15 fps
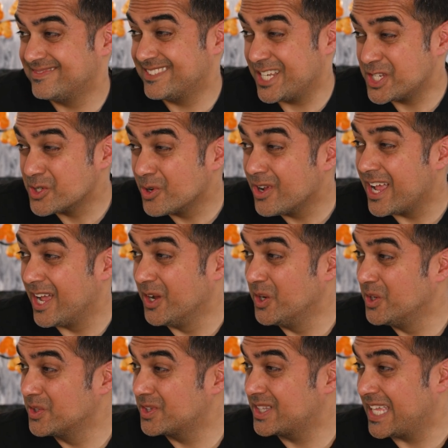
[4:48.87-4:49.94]
digital
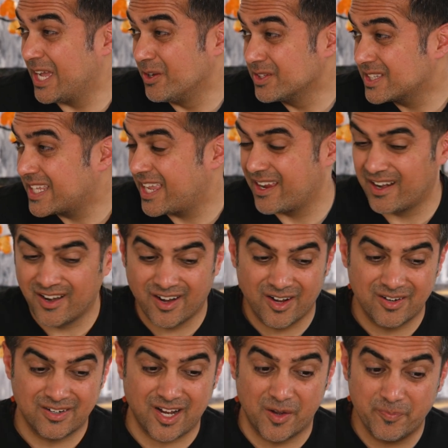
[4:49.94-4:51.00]
health,
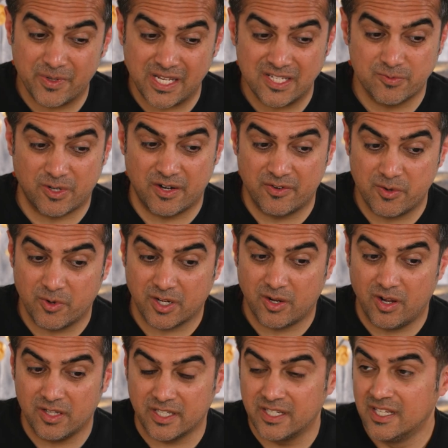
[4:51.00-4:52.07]
healthcare companies, whatever you want to
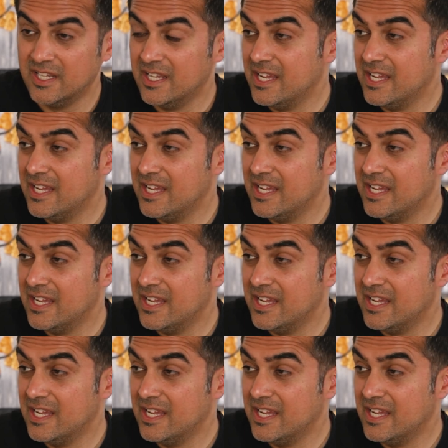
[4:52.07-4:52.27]
call it.